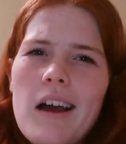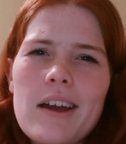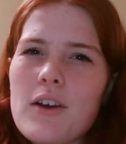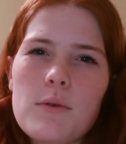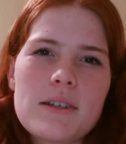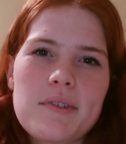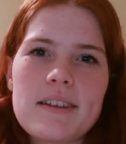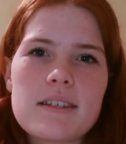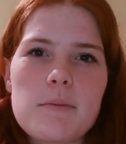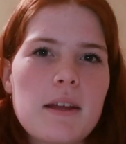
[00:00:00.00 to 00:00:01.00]
I always
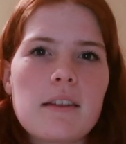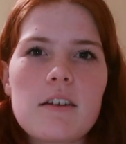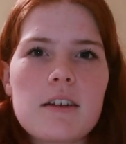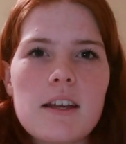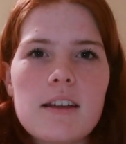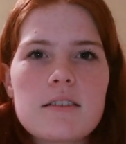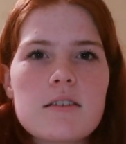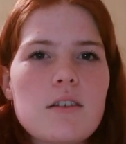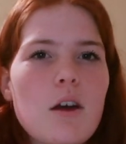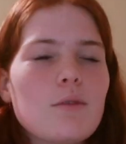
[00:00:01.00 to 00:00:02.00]
find something there to eat,
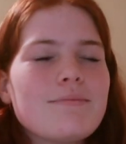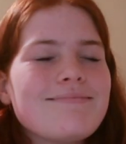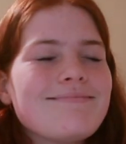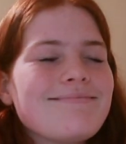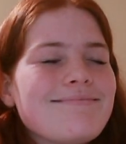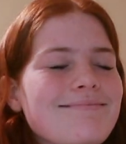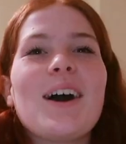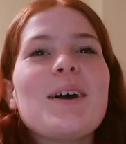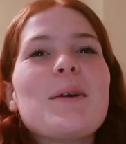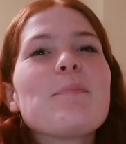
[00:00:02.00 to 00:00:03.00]
so.
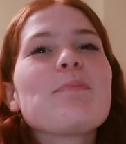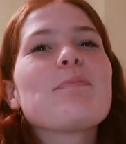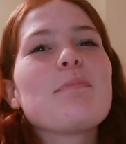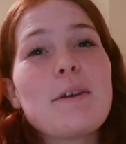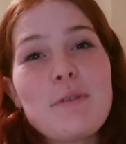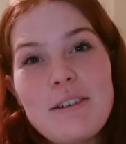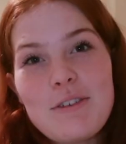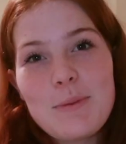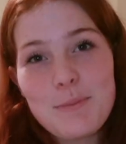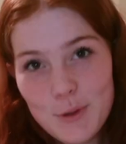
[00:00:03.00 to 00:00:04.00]
My
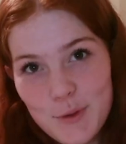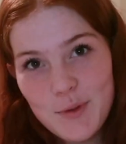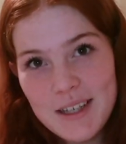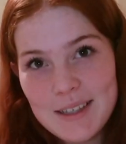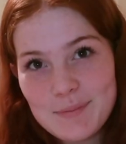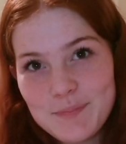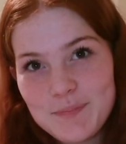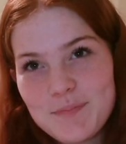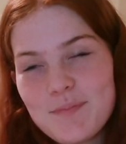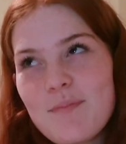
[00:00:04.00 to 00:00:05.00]
favorite movie.
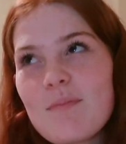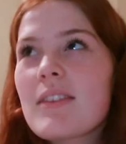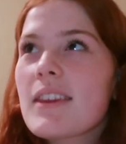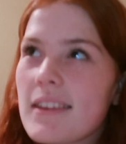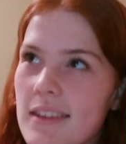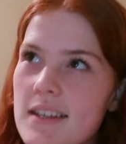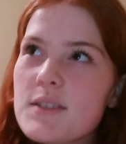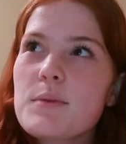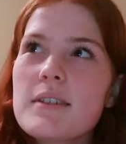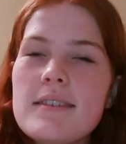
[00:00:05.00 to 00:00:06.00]

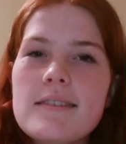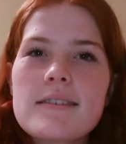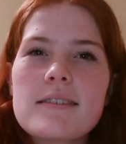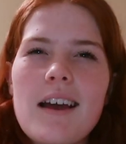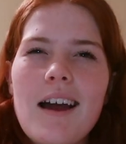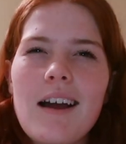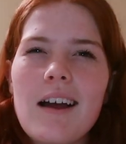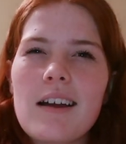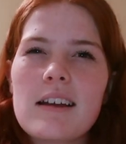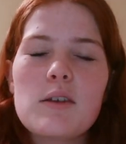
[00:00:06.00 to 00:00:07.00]
This was,
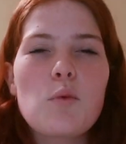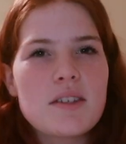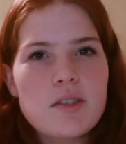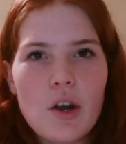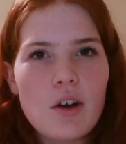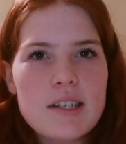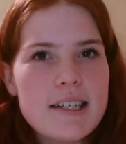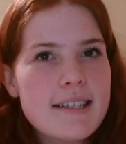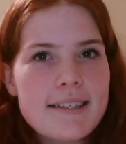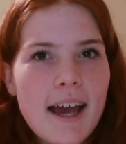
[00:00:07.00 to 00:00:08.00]
it wasn't hard to
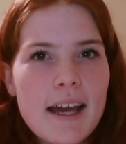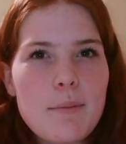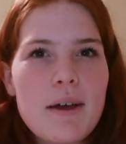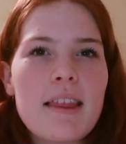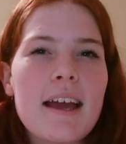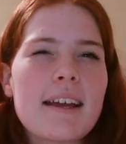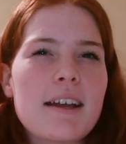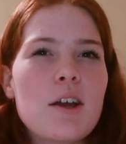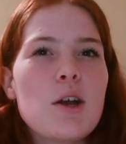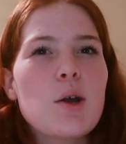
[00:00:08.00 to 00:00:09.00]
decide, but
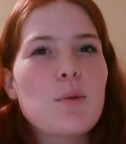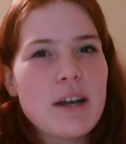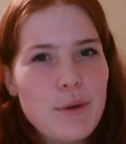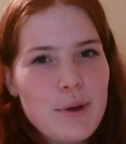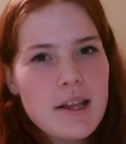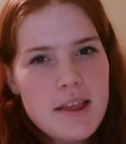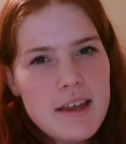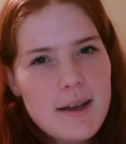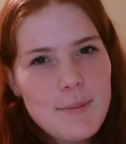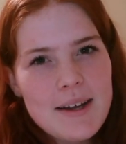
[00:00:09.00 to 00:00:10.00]
like, when I really
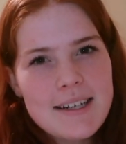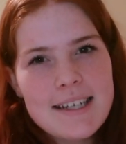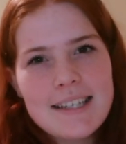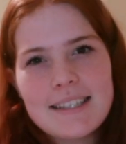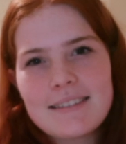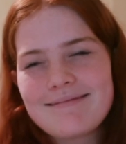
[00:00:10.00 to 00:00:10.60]
think about it,